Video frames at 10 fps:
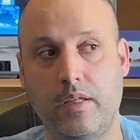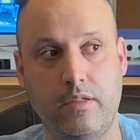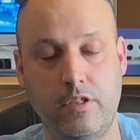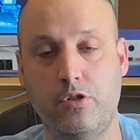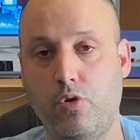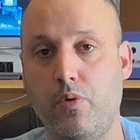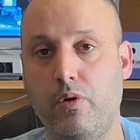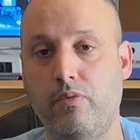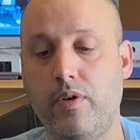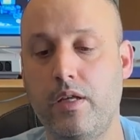
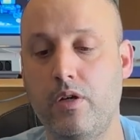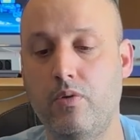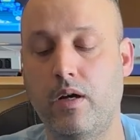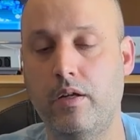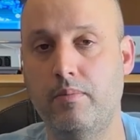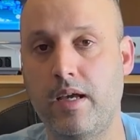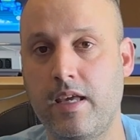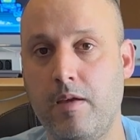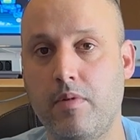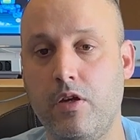tutorial video on my
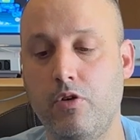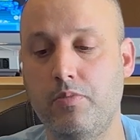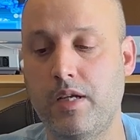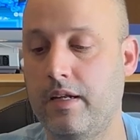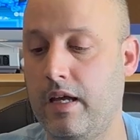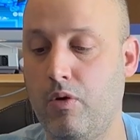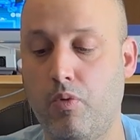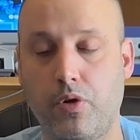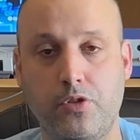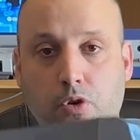GameCubes, and it
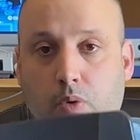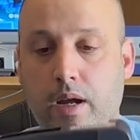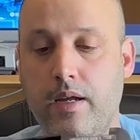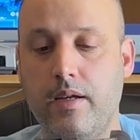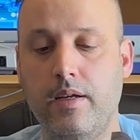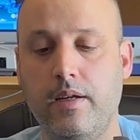works great.